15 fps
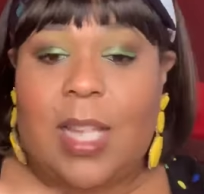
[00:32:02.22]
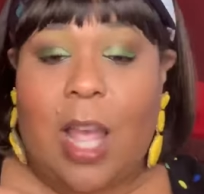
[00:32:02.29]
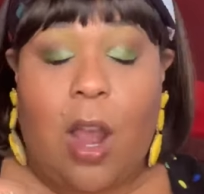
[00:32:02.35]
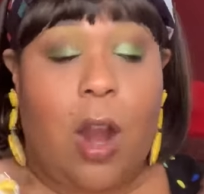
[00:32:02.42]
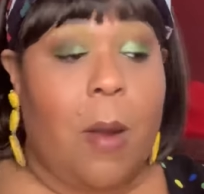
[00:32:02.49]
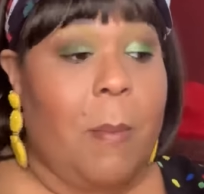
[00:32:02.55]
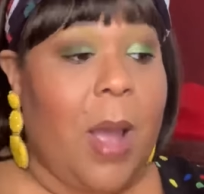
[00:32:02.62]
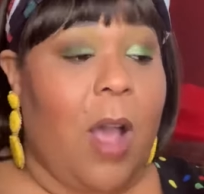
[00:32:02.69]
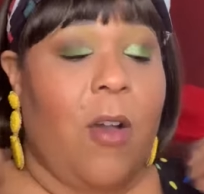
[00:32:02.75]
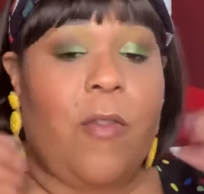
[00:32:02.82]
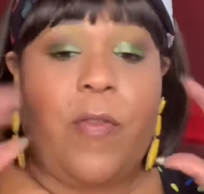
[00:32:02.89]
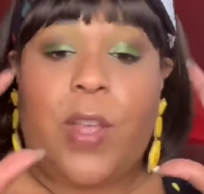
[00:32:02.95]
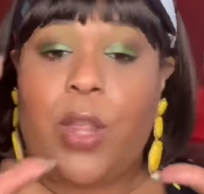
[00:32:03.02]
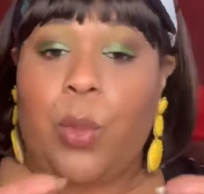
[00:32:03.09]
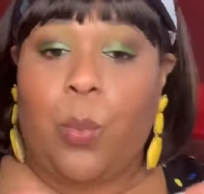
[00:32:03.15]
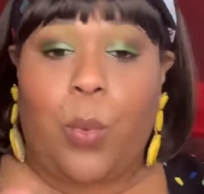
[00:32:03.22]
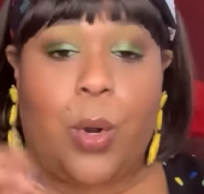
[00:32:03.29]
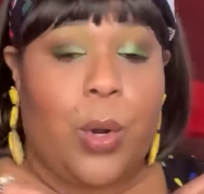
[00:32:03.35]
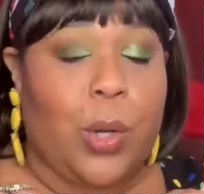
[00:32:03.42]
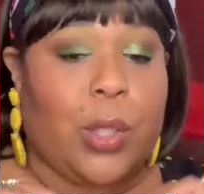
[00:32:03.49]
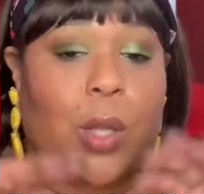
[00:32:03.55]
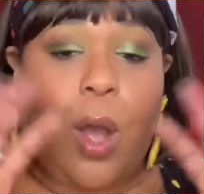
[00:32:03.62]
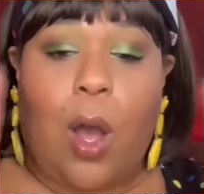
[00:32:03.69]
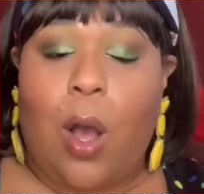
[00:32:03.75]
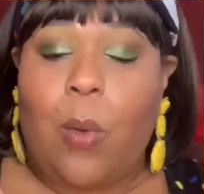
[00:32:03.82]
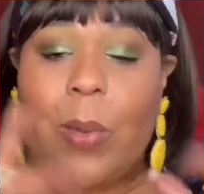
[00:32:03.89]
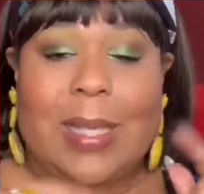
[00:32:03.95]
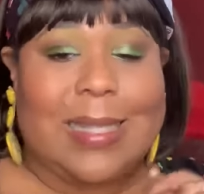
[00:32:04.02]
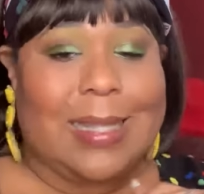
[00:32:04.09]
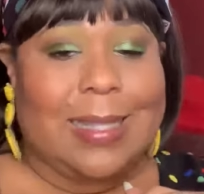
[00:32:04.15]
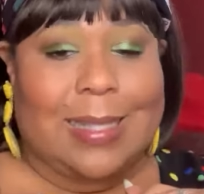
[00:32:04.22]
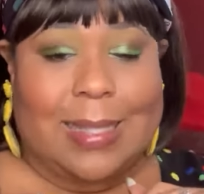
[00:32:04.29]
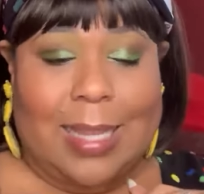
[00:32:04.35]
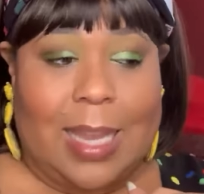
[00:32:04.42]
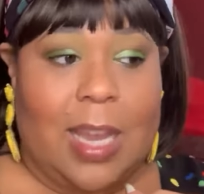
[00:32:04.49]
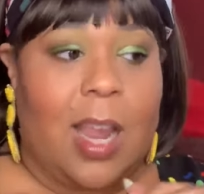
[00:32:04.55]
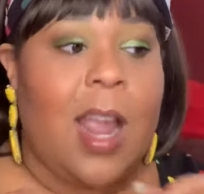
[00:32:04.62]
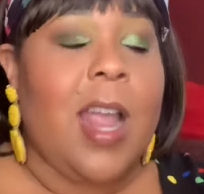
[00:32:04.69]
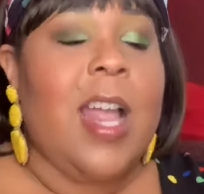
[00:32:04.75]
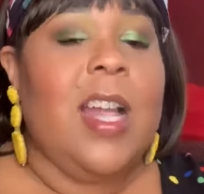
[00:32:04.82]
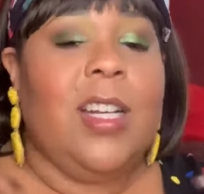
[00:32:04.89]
down. Her mouth and the words are always in sync.